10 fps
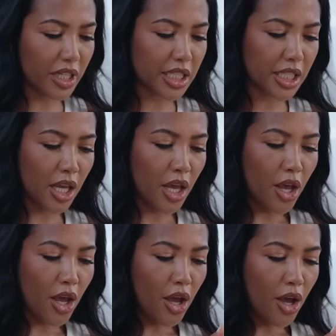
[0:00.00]
is
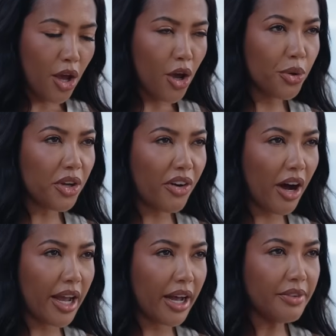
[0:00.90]
who you
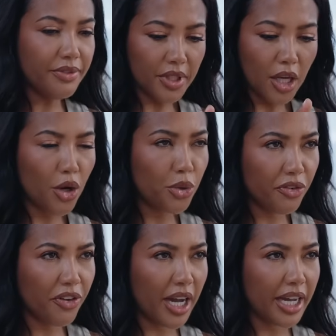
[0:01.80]
hire, who you
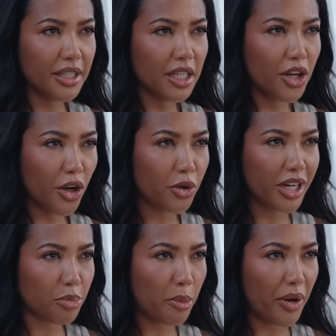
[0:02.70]
fire, and who
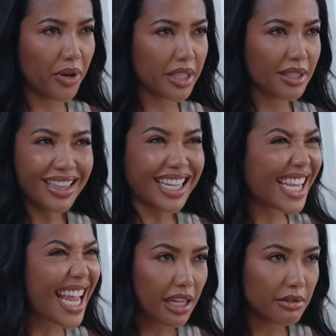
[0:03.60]
gets promoted. That's
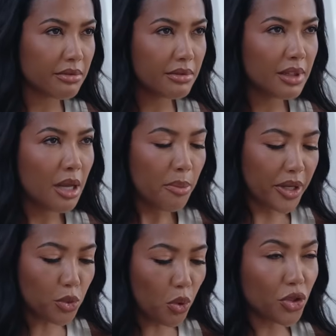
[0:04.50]
it.
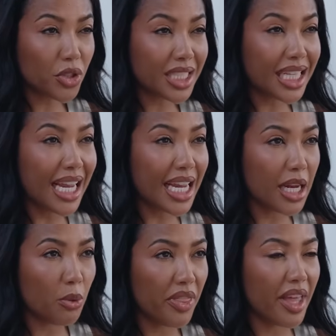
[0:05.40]
Because what you're
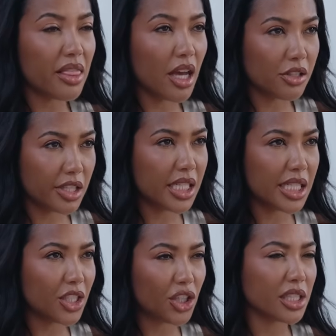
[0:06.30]
saying within those
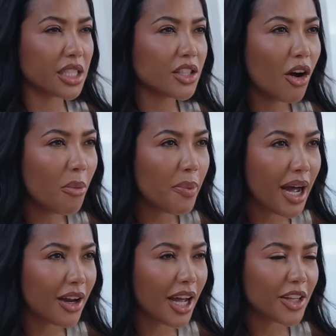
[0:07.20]
decisions, it's not
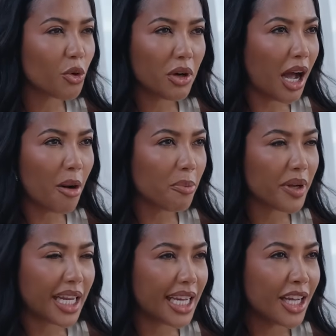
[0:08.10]
about like your
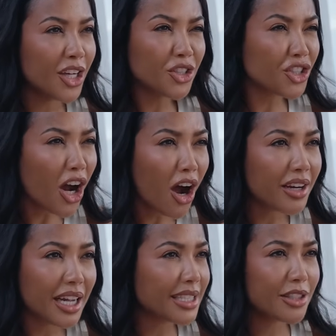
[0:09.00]
company
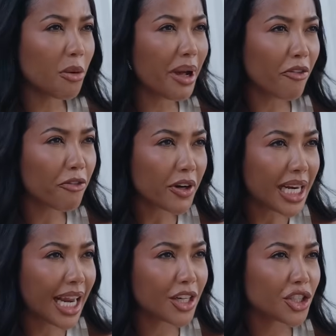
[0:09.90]
charter. It's not about free
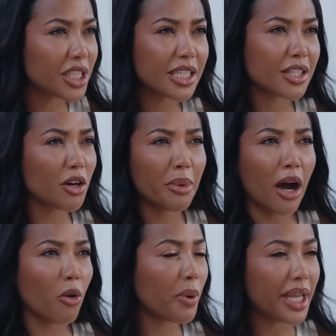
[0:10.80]
lunches. It's not
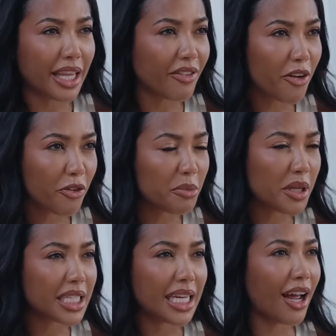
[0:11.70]
about, we give
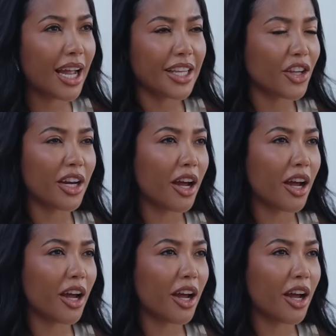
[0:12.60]
everybody like,